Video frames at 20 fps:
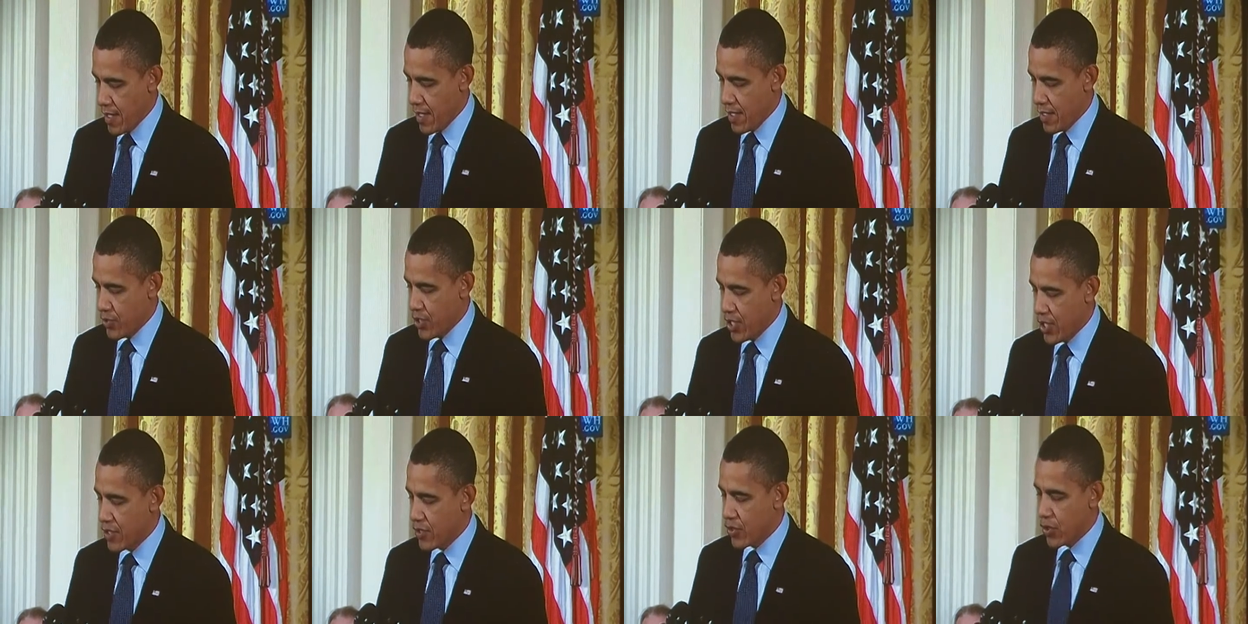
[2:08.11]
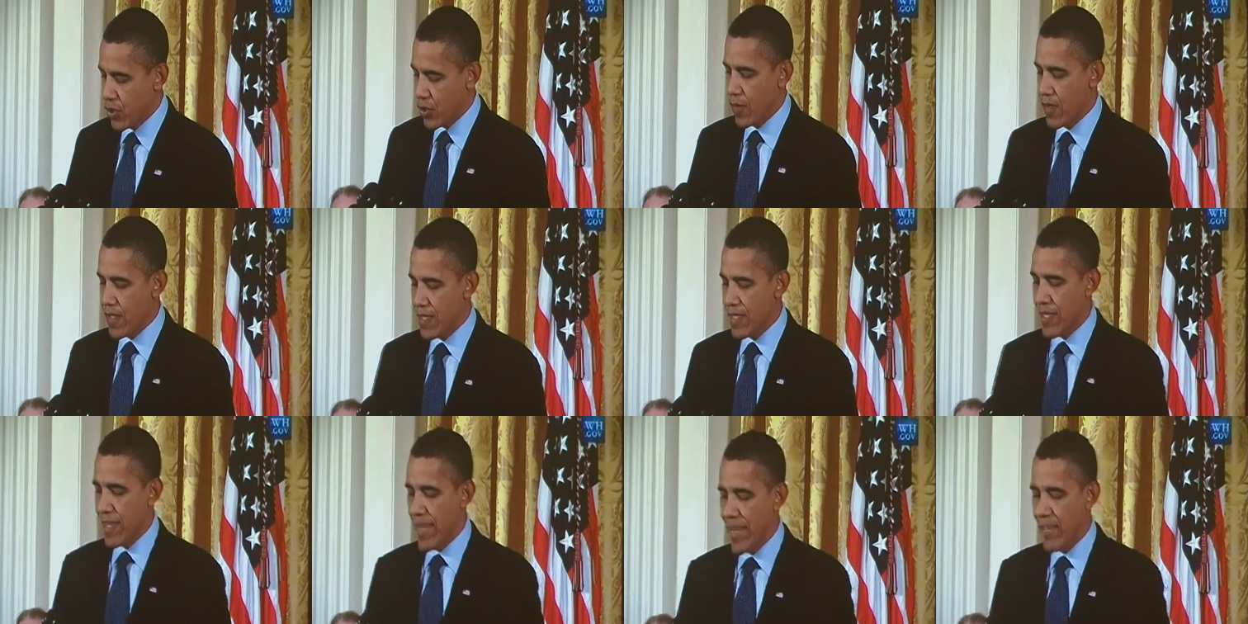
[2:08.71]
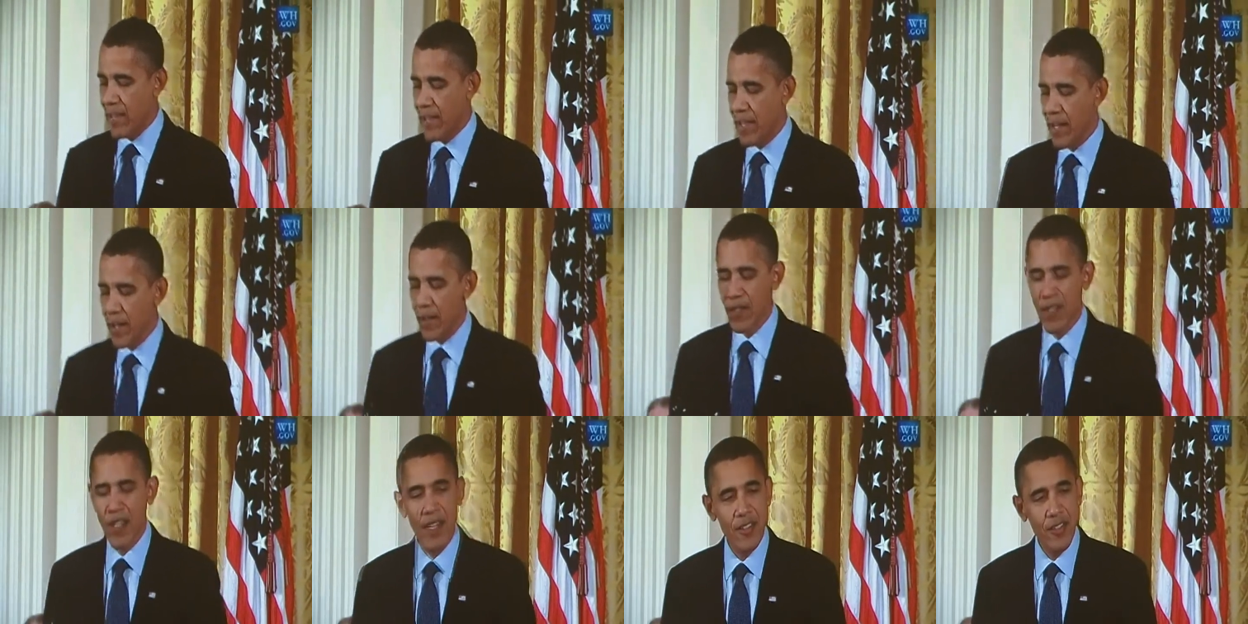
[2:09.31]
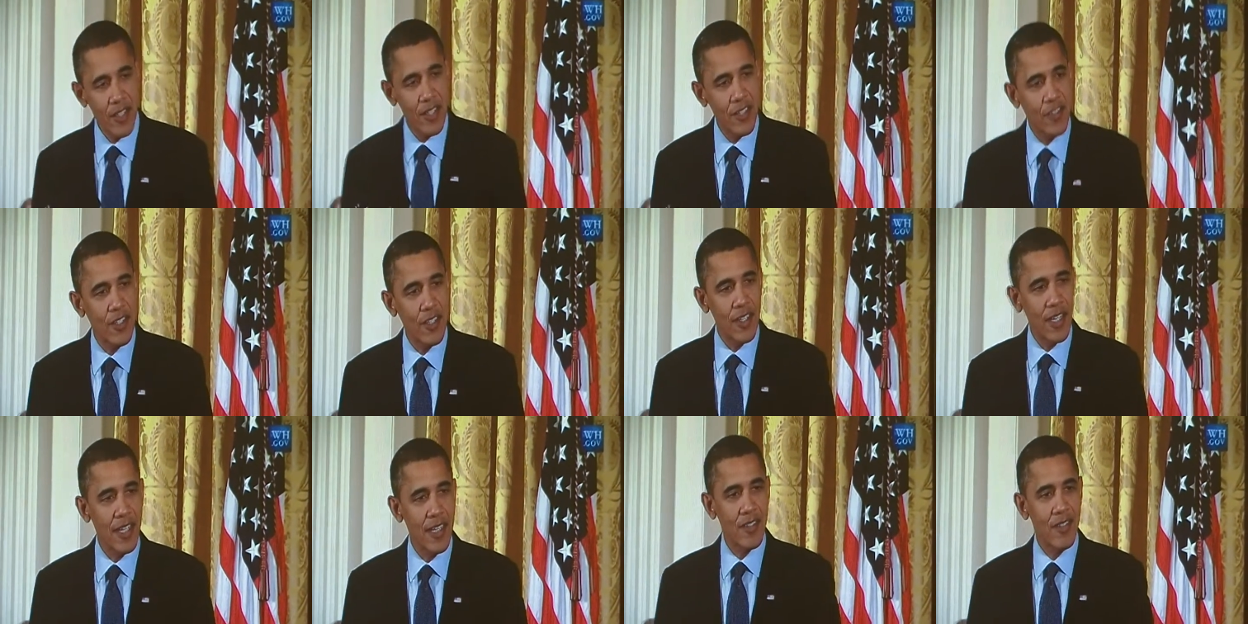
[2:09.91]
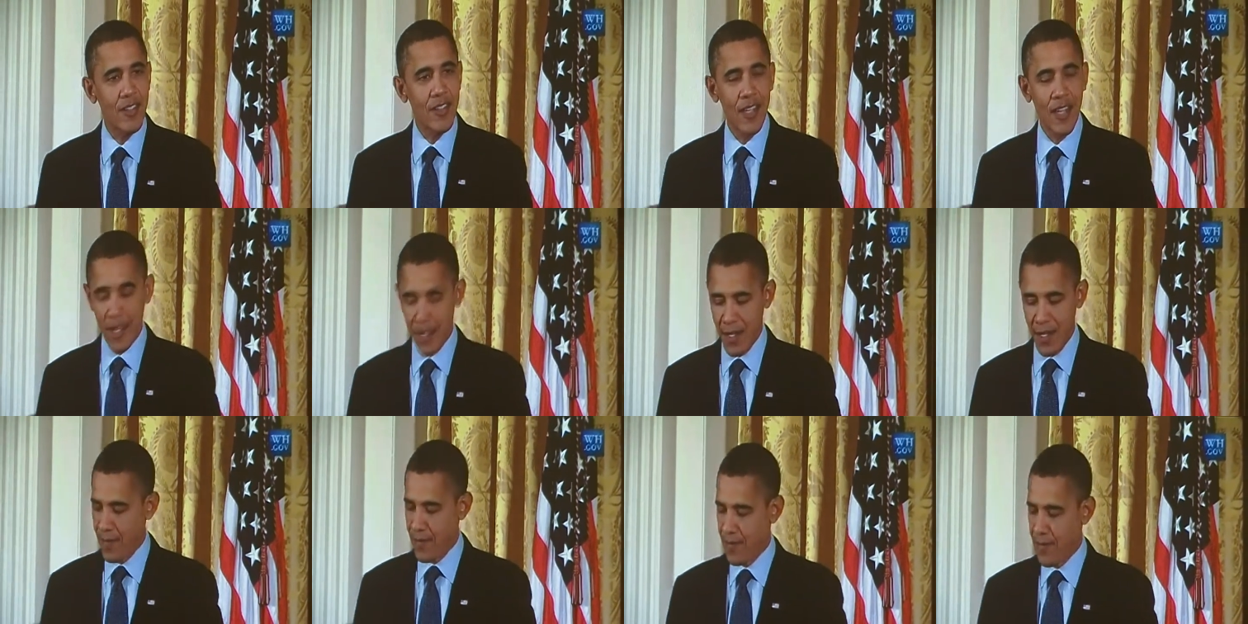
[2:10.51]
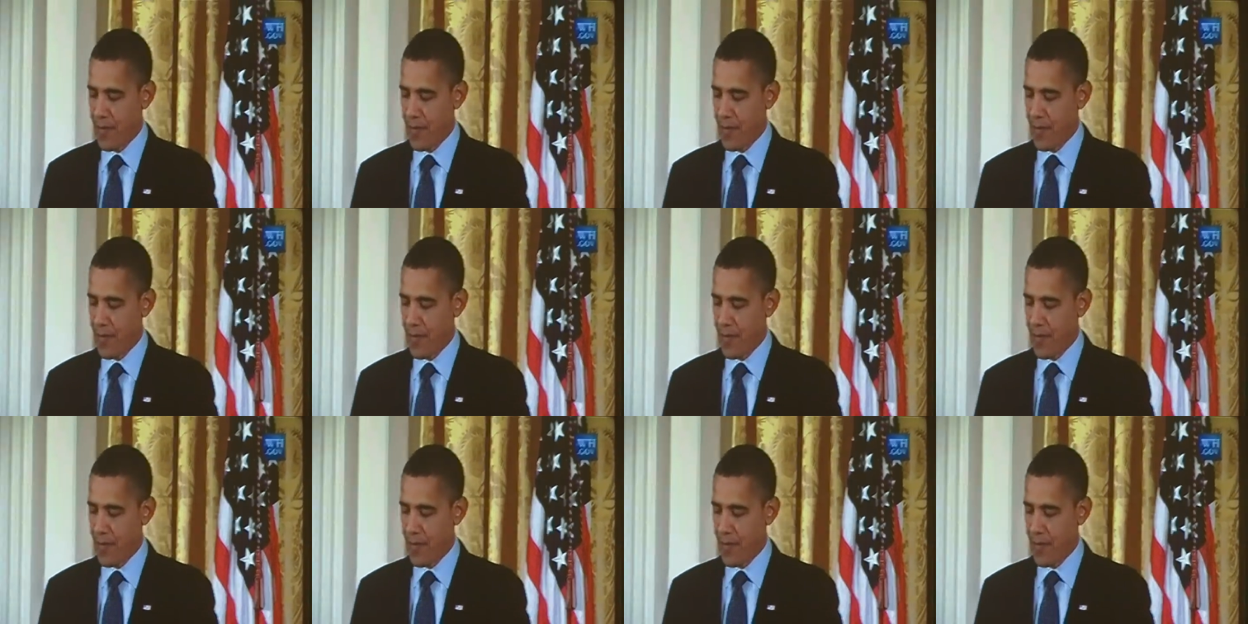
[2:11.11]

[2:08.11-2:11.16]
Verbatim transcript: Uh, she had to serve as an engineer's assistant instead.